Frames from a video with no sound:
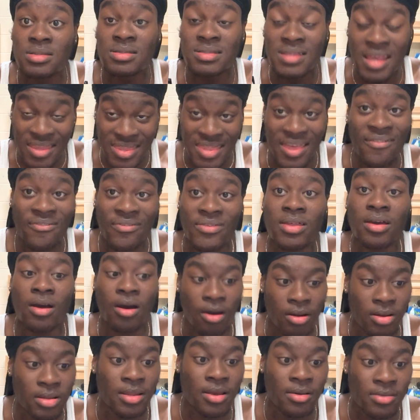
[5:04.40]
they definitely
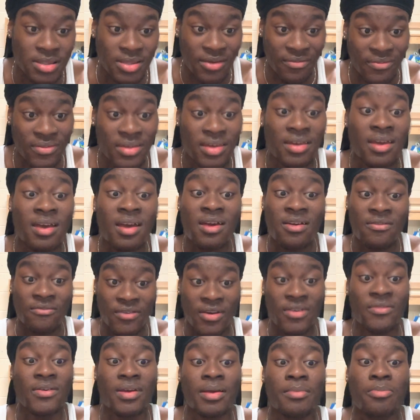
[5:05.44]
are. They're definitely
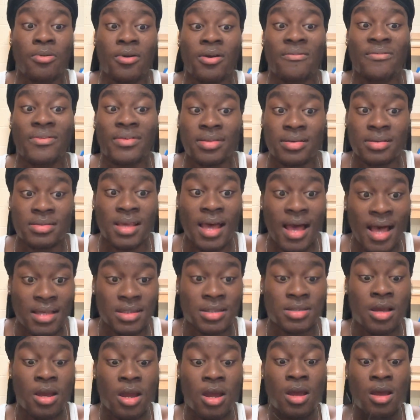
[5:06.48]
very, very important figures.
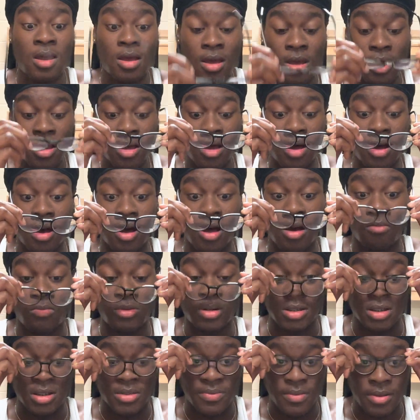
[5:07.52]
As one
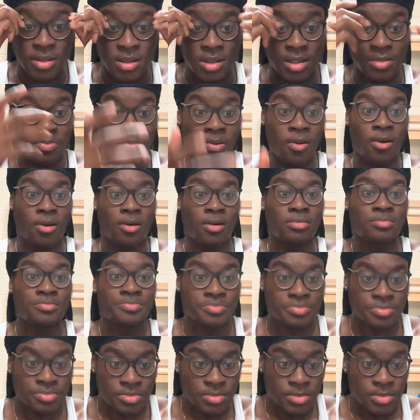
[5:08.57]
of these figures is Pearl.